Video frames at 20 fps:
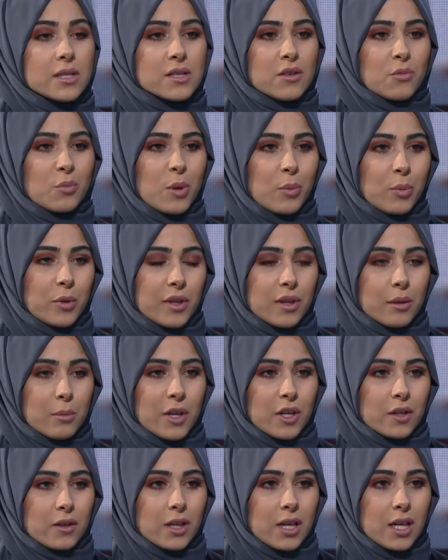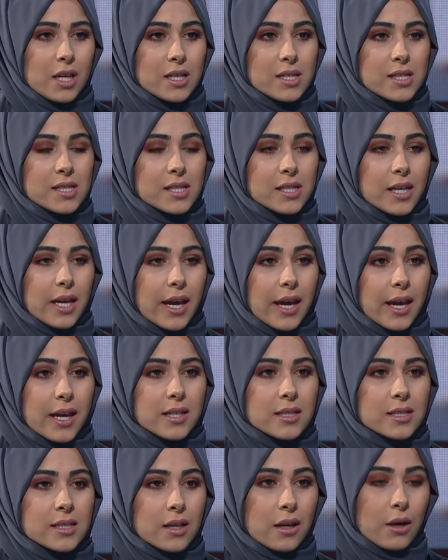of people in the Middle East
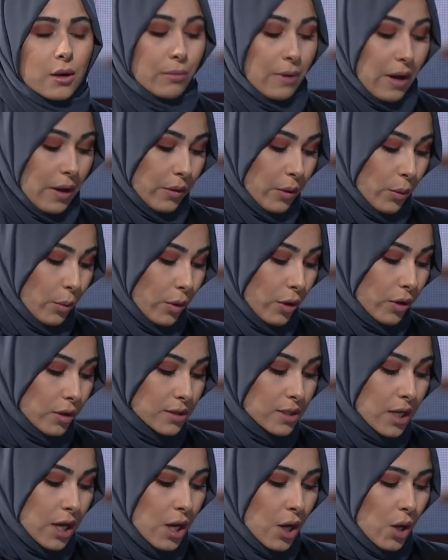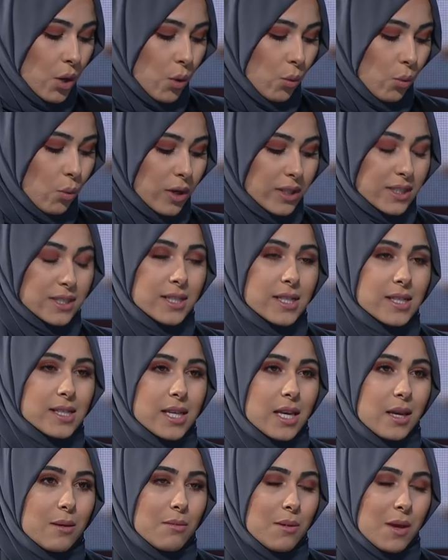and around the world. What
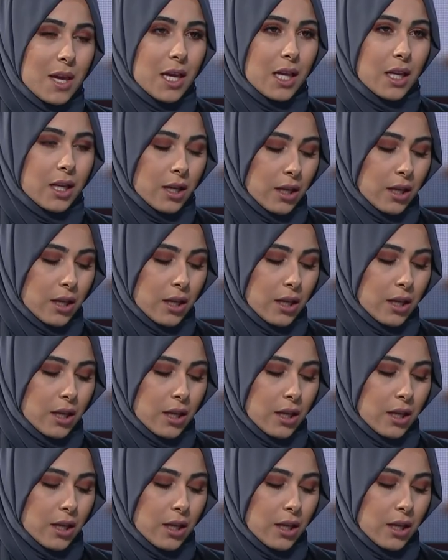does he mean